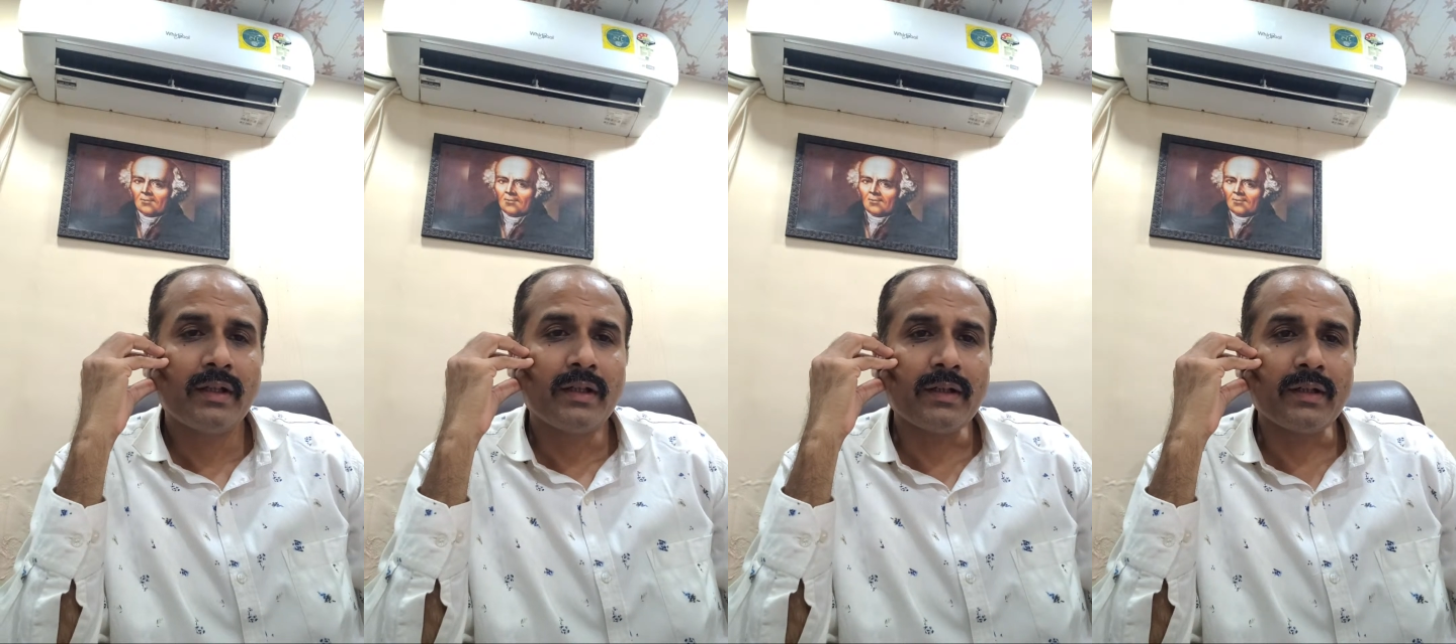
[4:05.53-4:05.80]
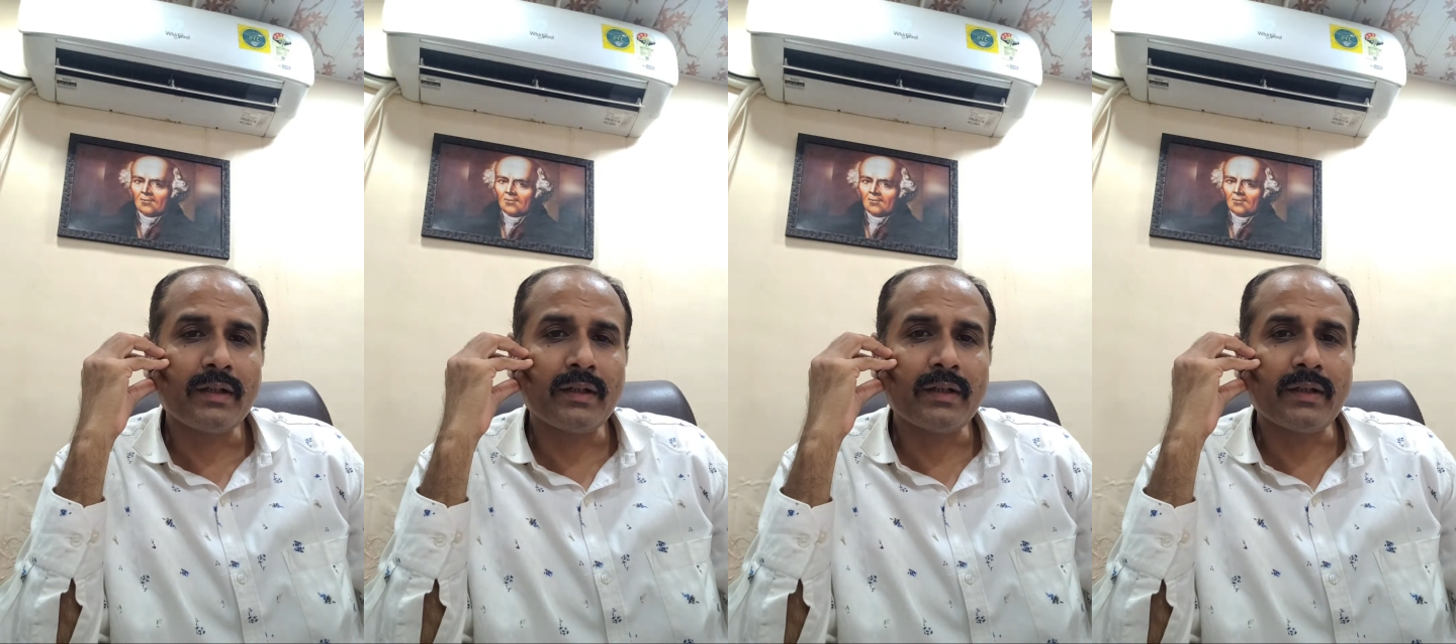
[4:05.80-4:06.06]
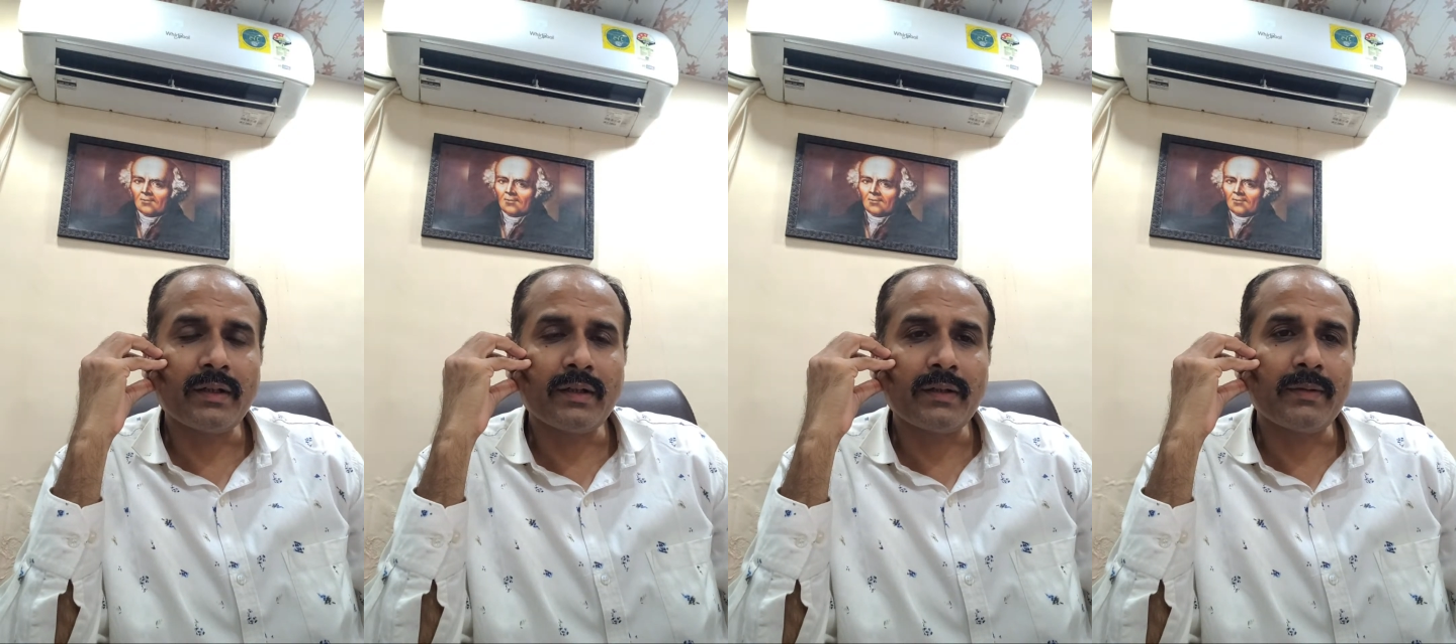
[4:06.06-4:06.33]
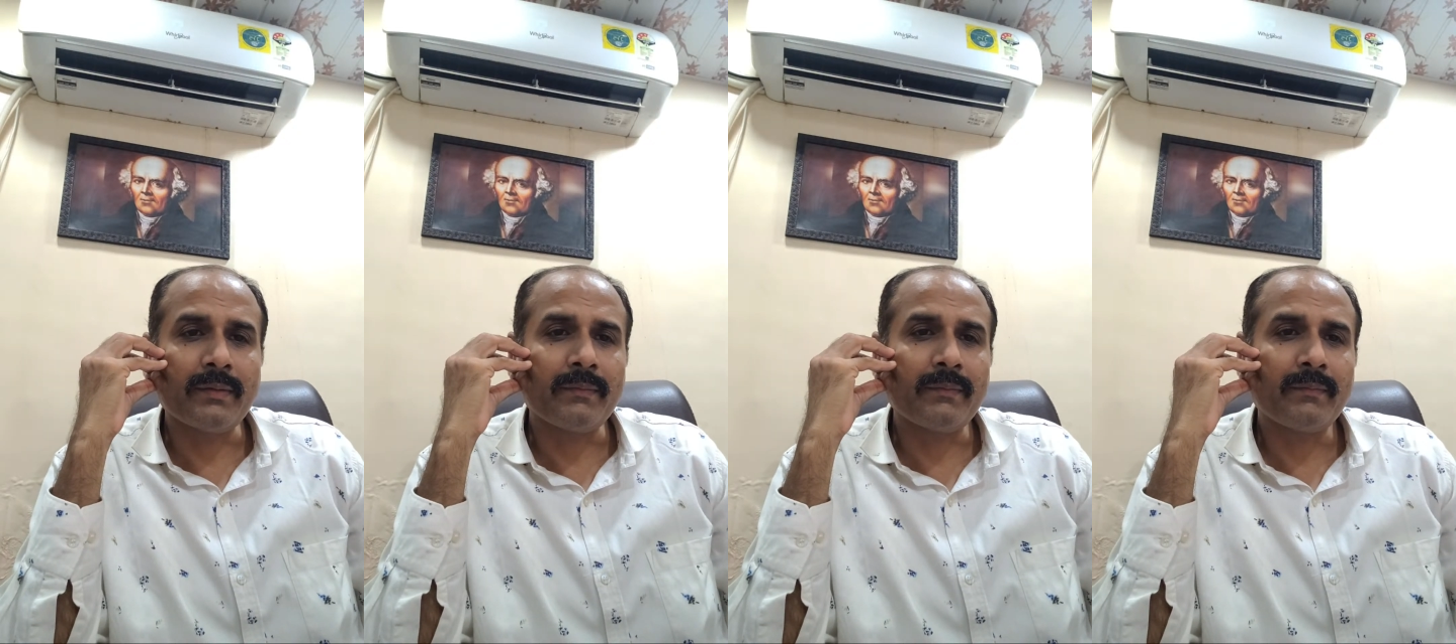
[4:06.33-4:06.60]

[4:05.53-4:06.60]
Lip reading: uh,